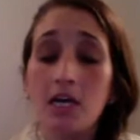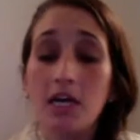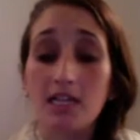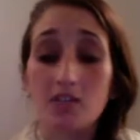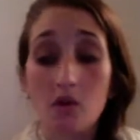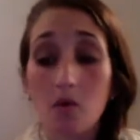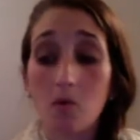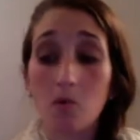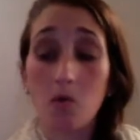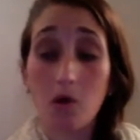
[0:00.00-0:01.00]
And
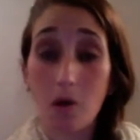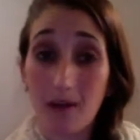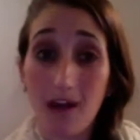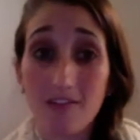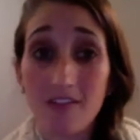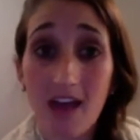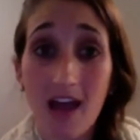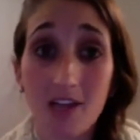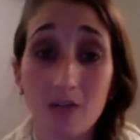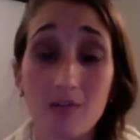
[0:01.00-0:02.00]
so going off of
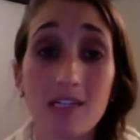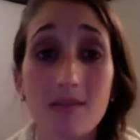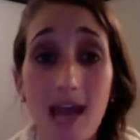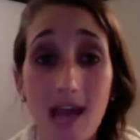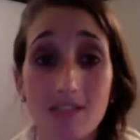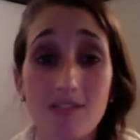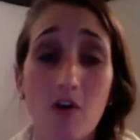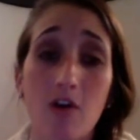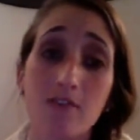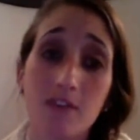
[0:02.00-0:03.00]
that, you need to be active
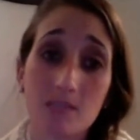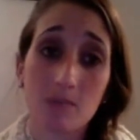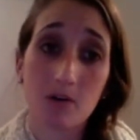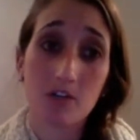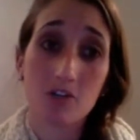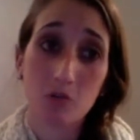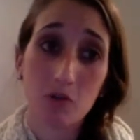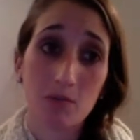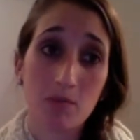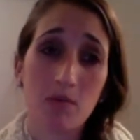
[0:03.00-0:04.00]
on Facebook and
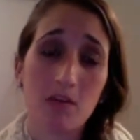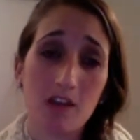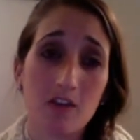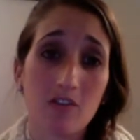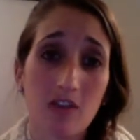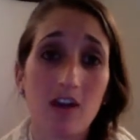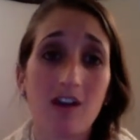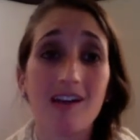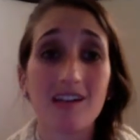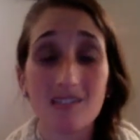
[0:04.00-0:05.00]
showing people that you're
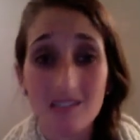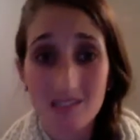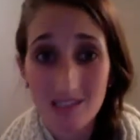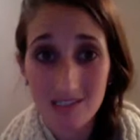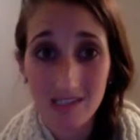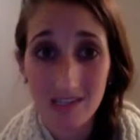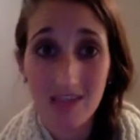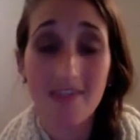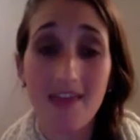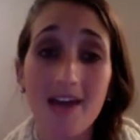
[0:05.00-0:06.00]
there
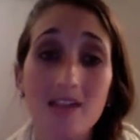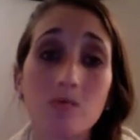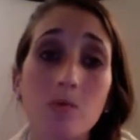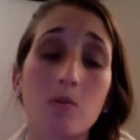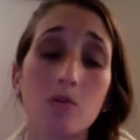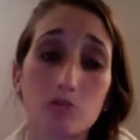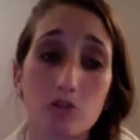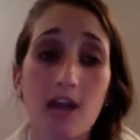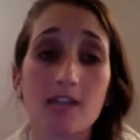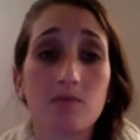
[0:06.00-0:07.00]
consistently. That is what will
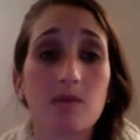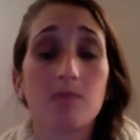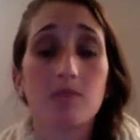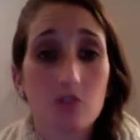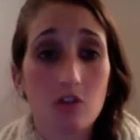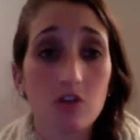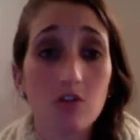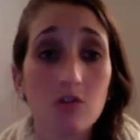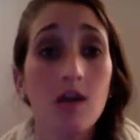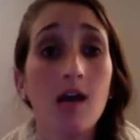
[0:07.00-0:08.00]
attract people to
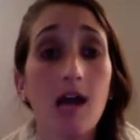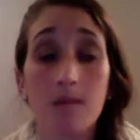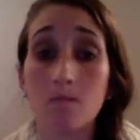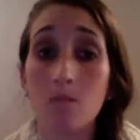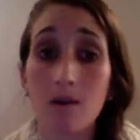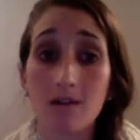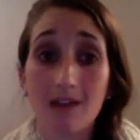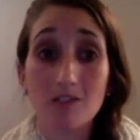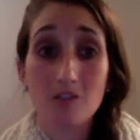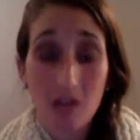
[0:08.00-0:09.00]
you, and more or
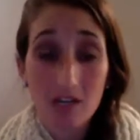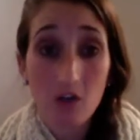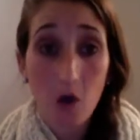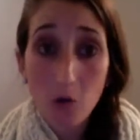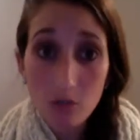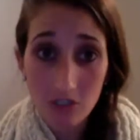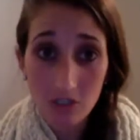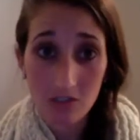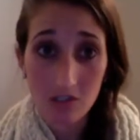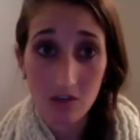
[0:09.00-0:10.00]
less attract
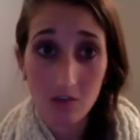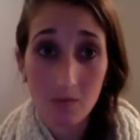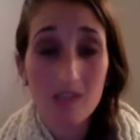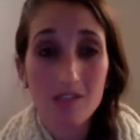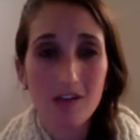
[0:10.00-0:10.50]
coaches to you, because